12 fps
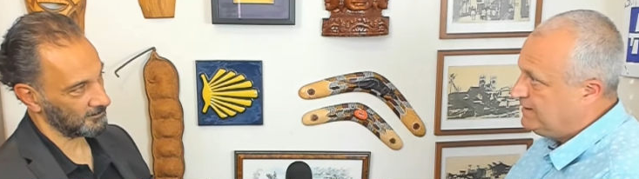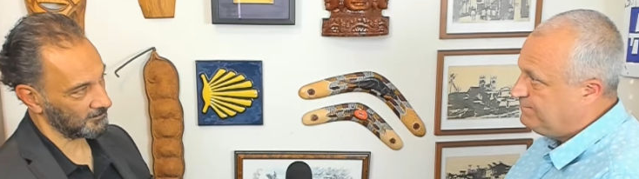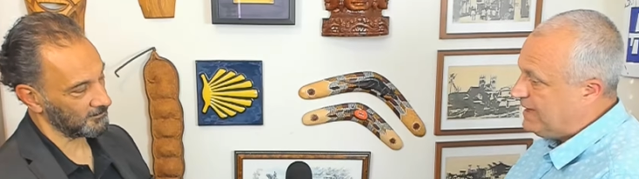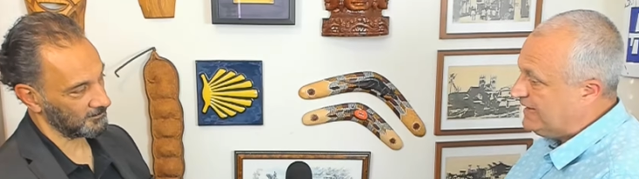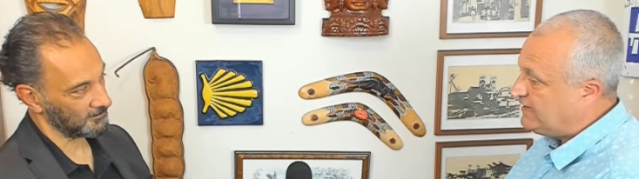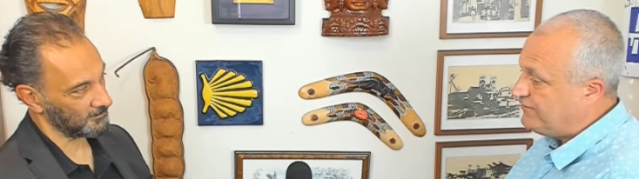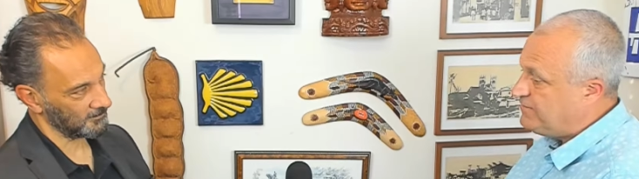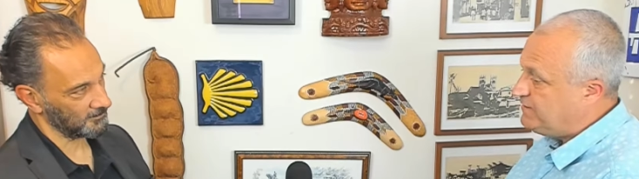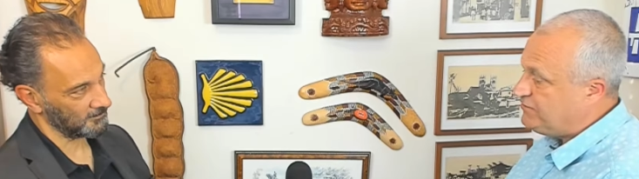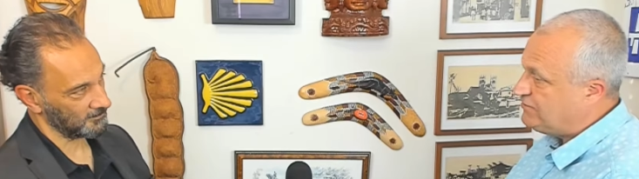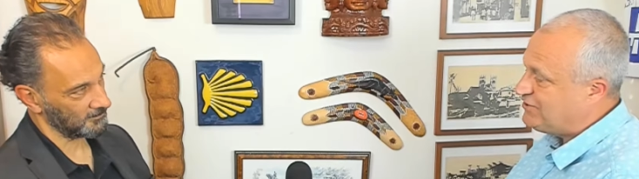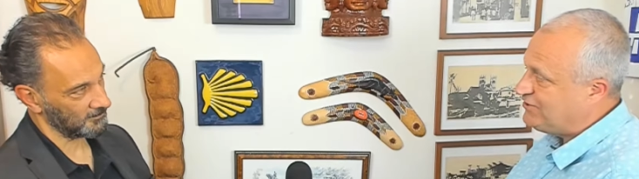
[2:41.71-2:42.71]
Speaker 1: But our
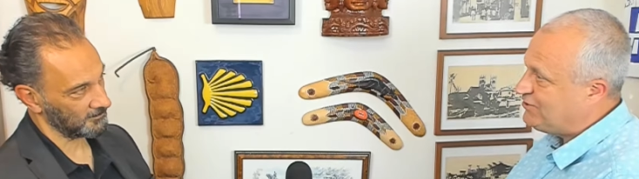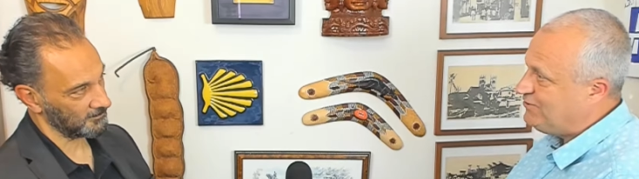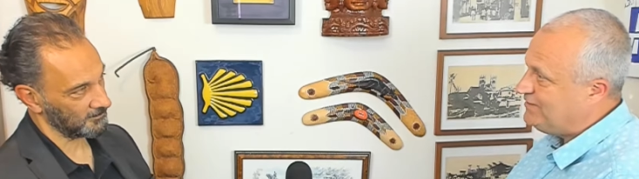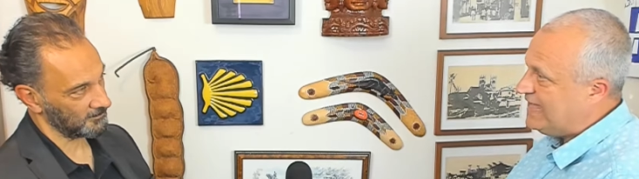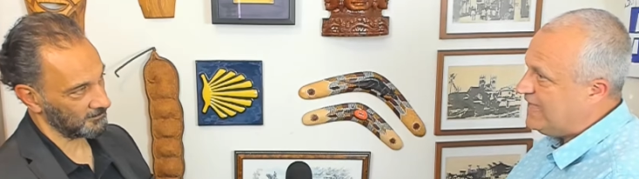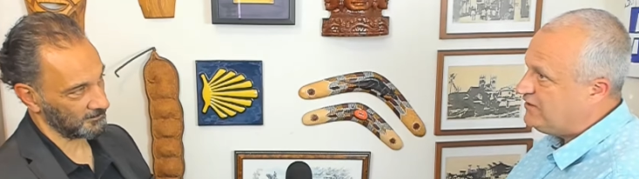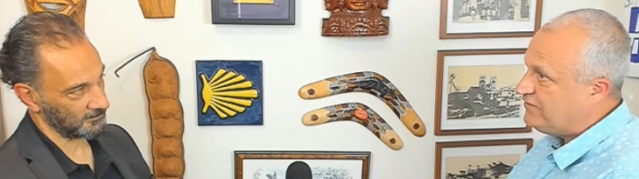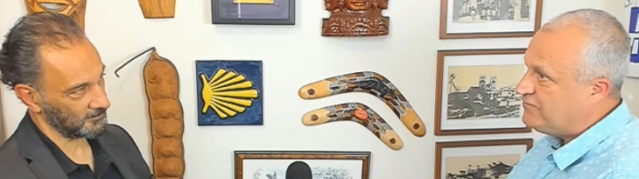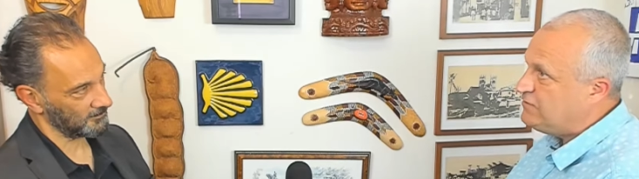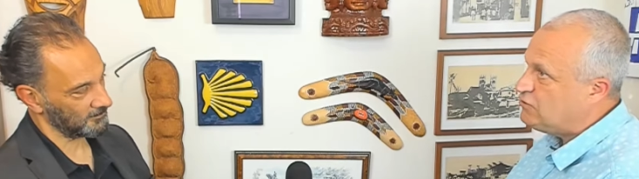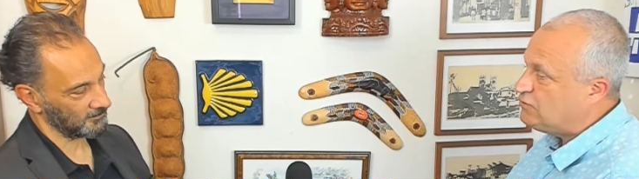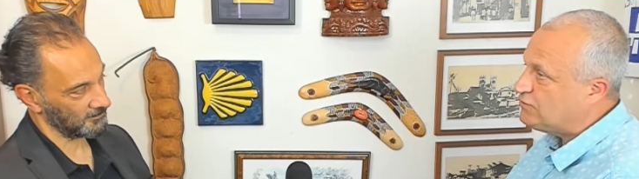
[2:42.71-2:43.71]
government doesn't do that. Our
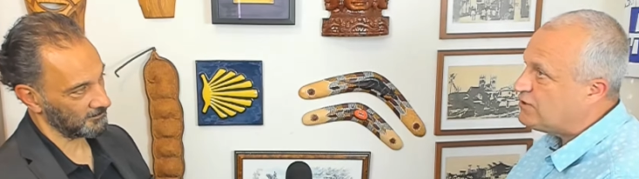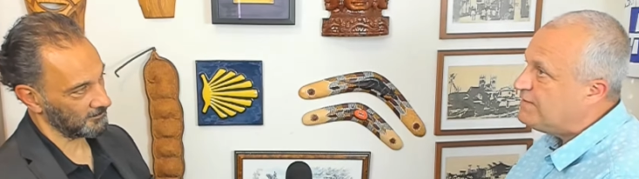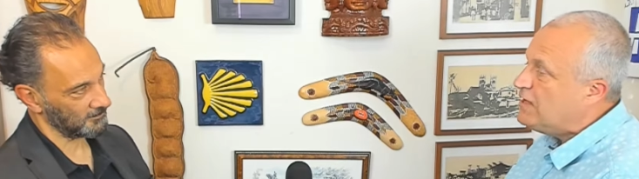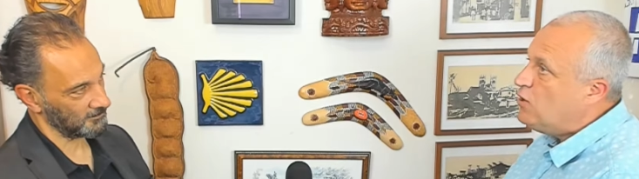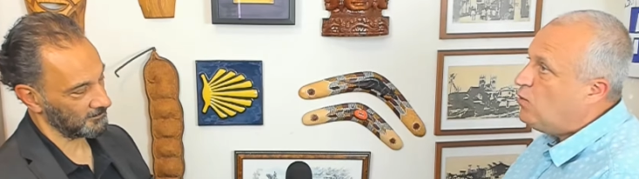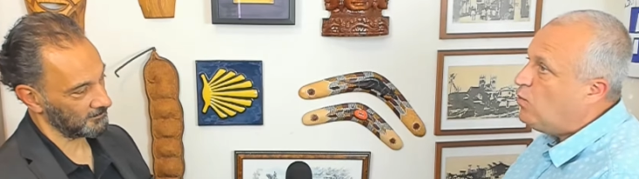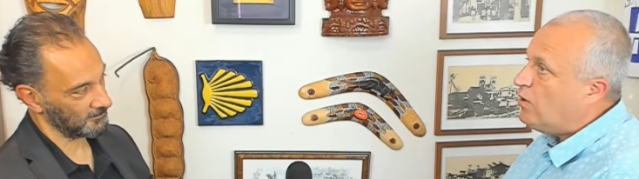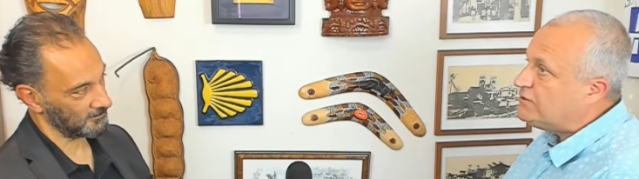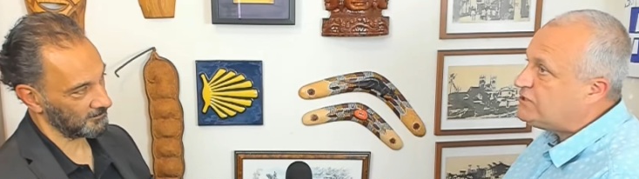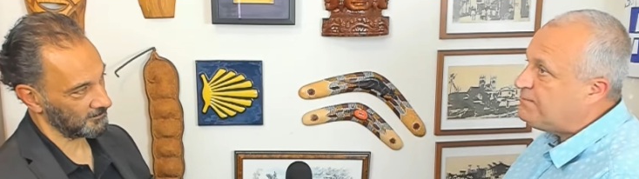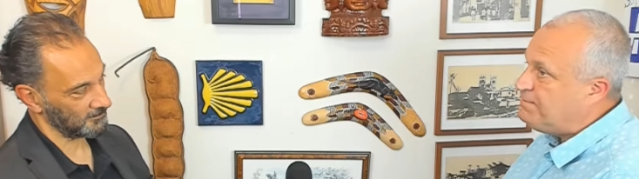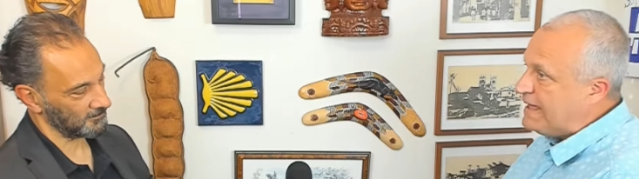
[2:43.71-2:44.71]
government does
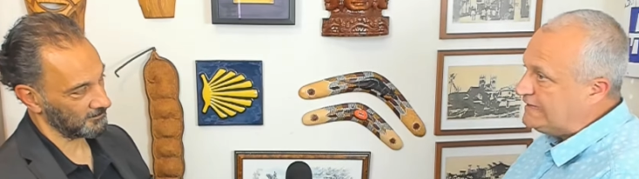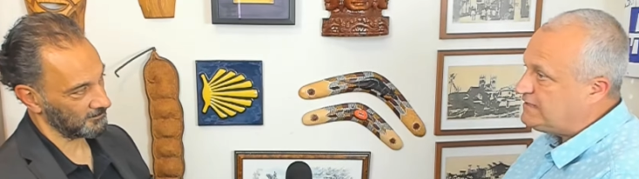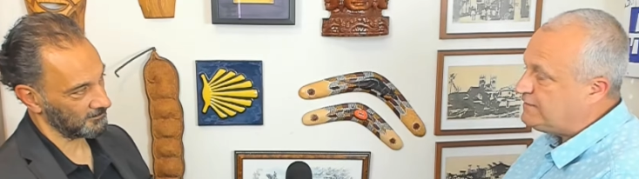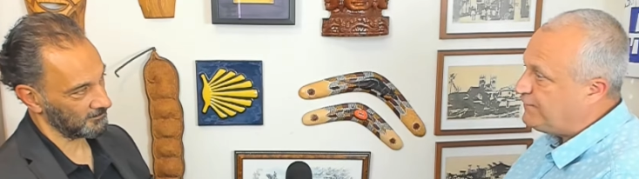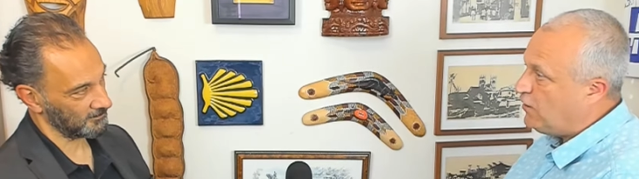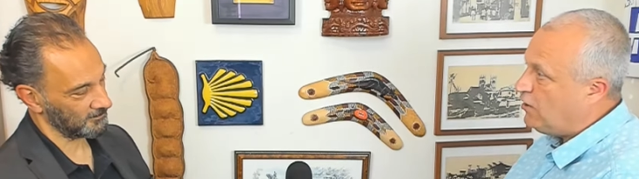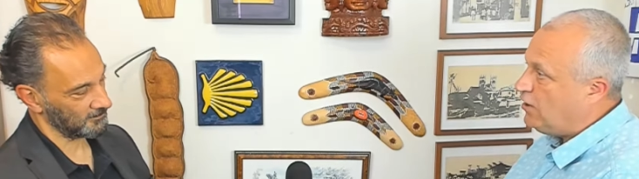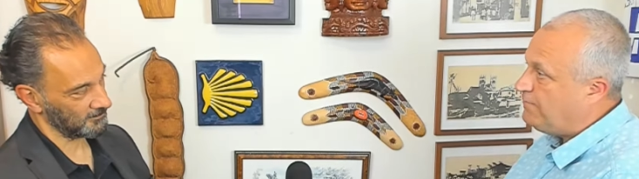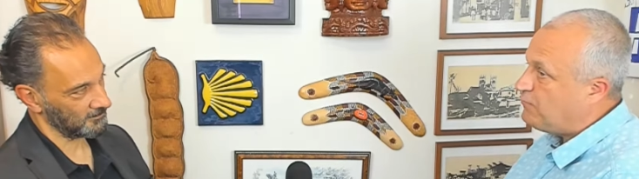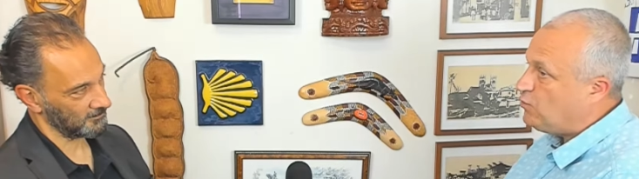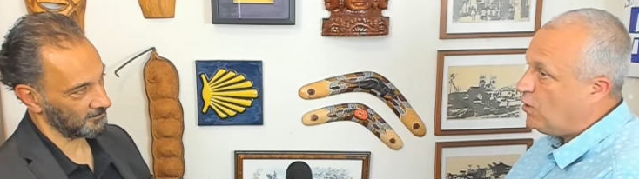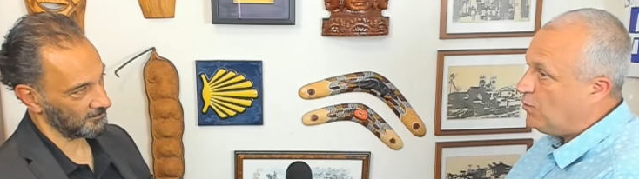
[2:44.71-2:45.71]
what's best
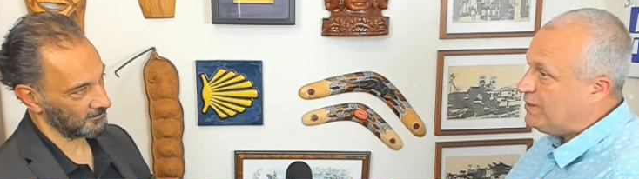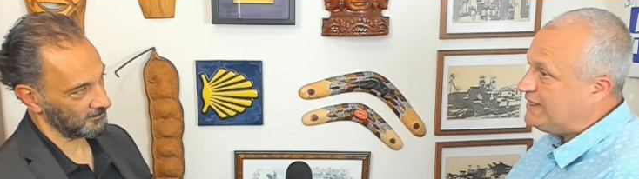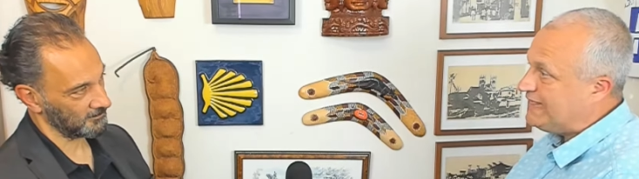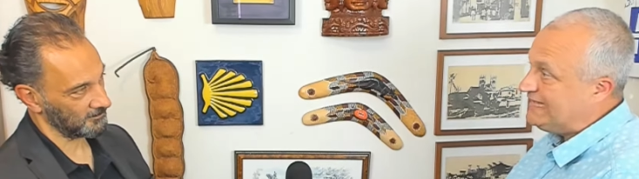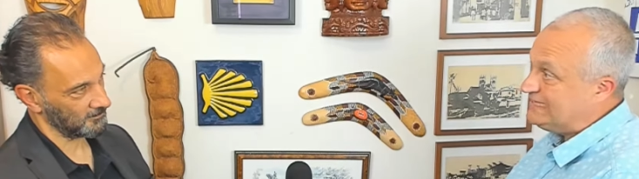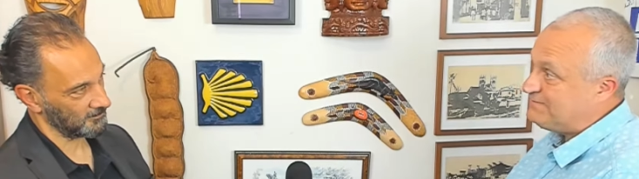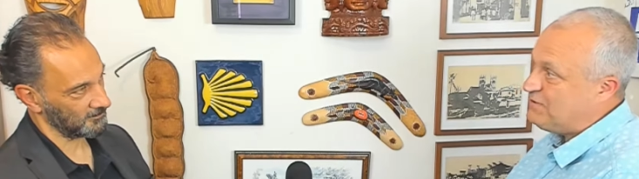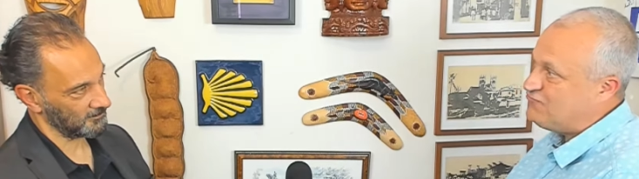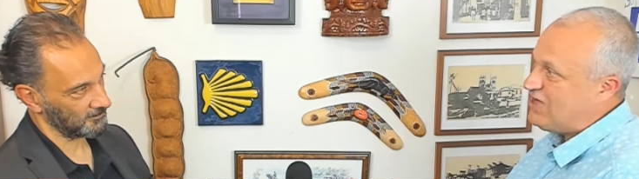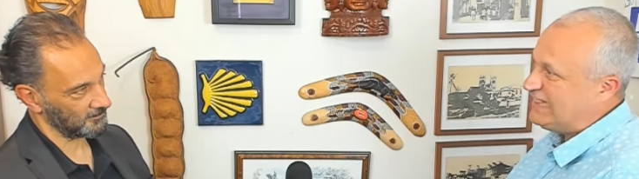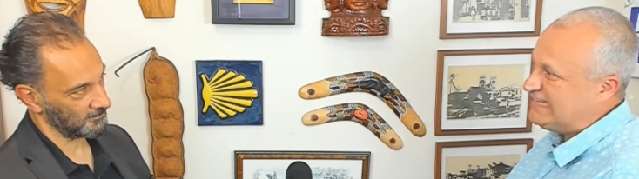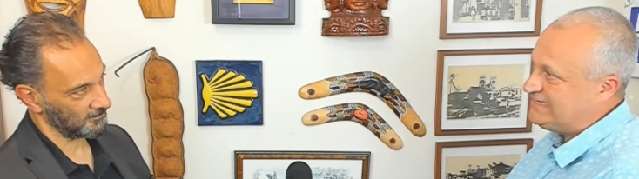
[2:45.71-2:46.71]
for what we think is
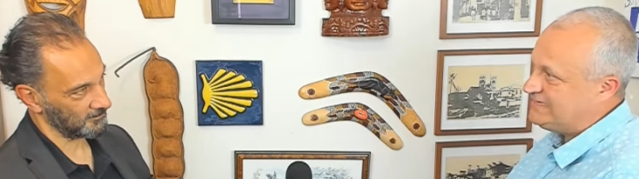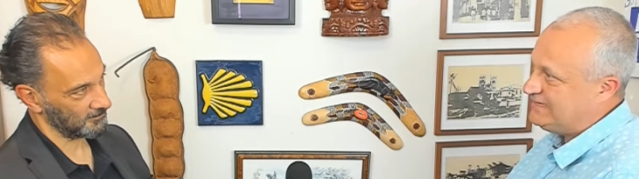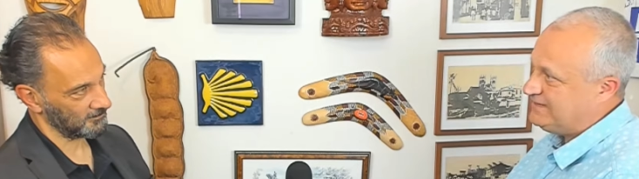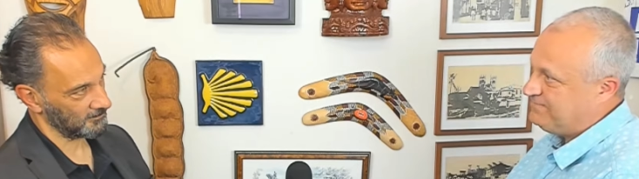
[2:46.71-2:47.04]
morality.